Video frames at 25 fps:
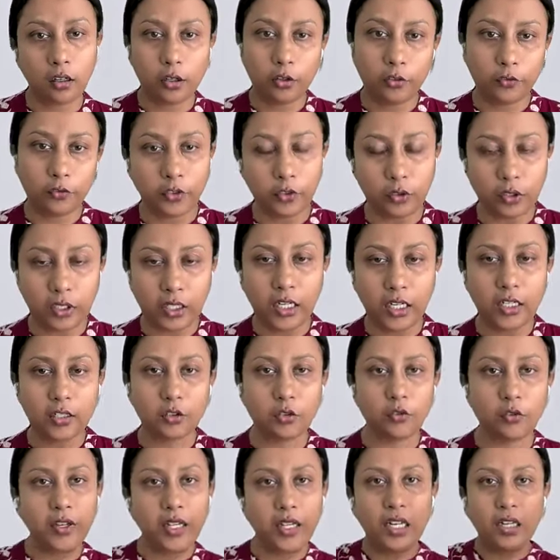Lot of you,
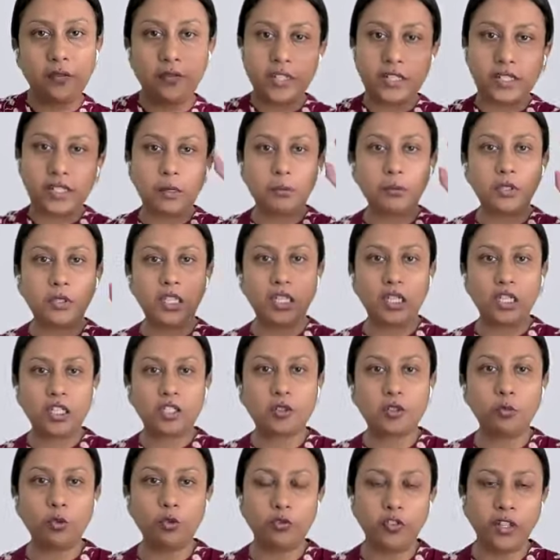right? So whenever
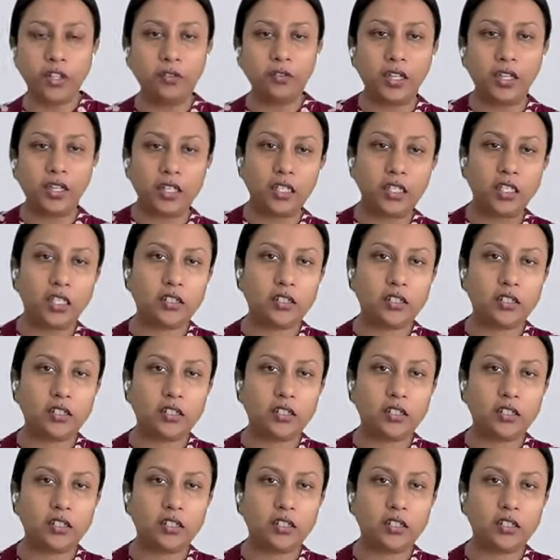something is moving,